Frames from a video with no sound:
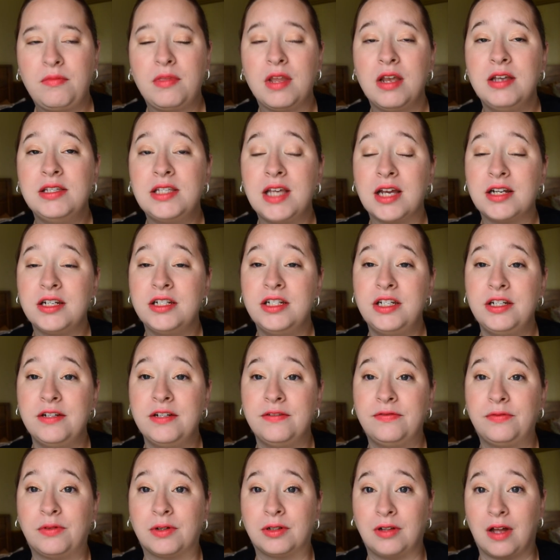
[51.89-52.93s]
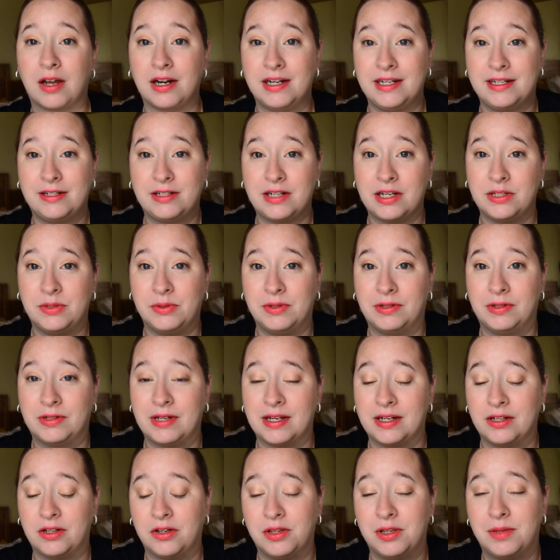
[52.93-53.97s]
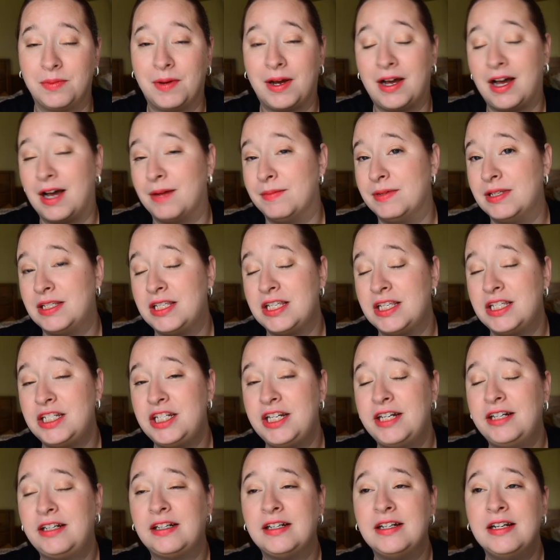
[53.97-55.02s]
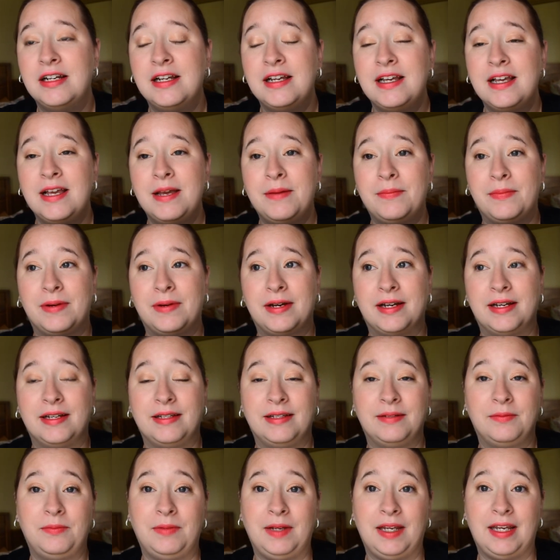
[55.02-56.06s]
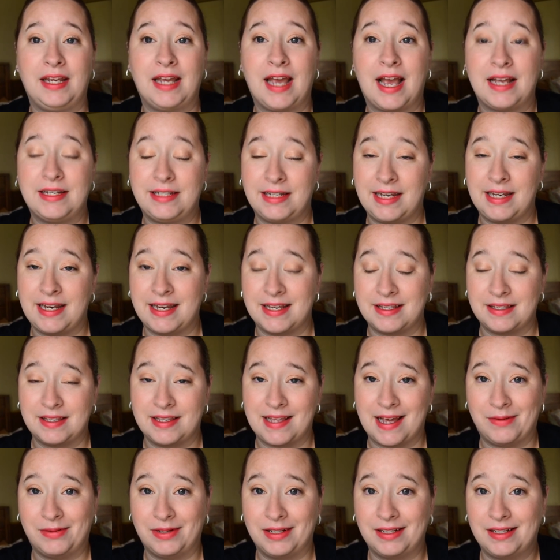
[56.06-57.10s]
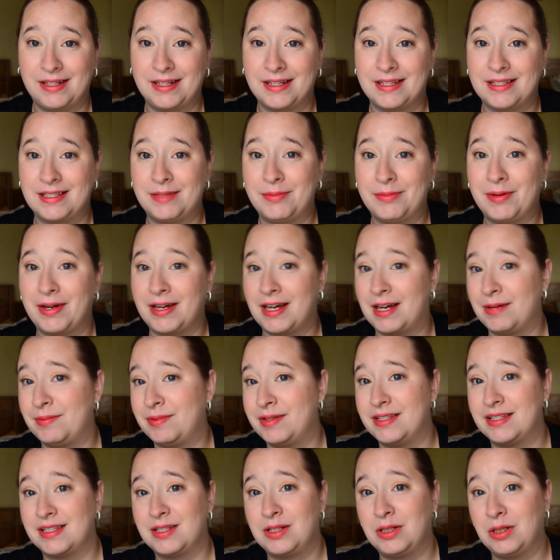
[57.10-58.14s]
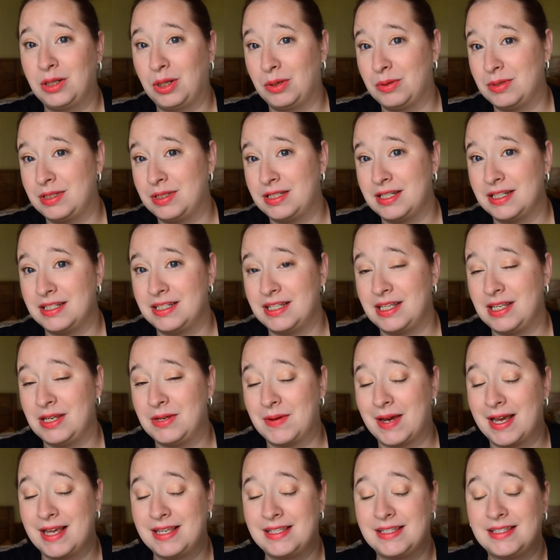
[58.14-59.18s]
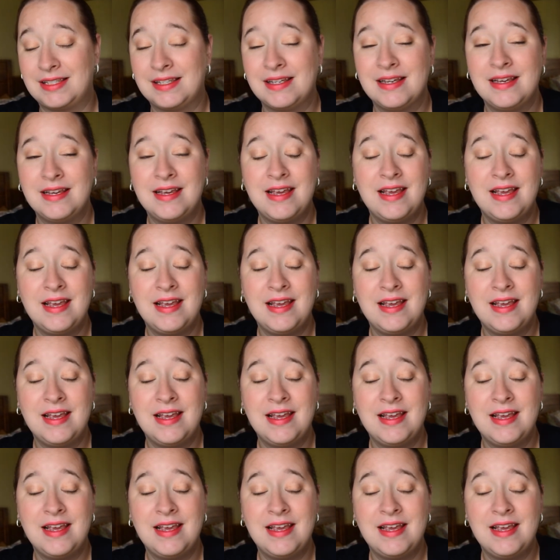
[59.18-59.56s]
It's actually to Fort Lauderdale because we were going to go to the Bahamas this year. But we had to cancel that one because the Bahamas closed it to the U.S.